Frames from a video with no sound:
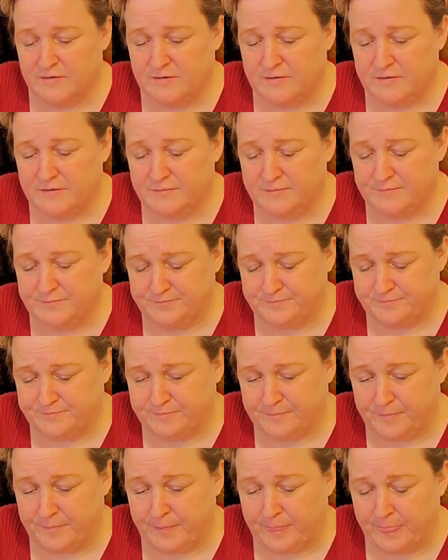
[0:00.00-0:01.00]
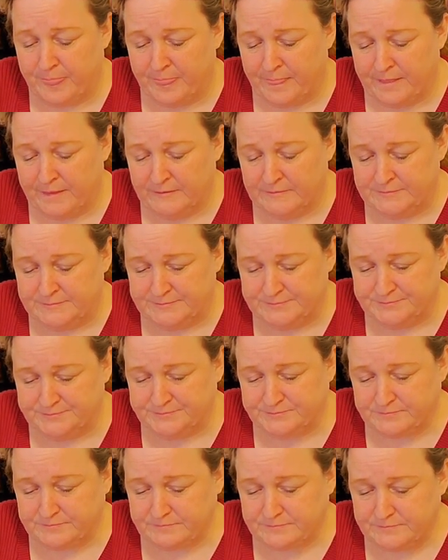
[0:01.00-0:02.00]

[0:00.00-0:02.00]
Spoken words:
Nobody speaks.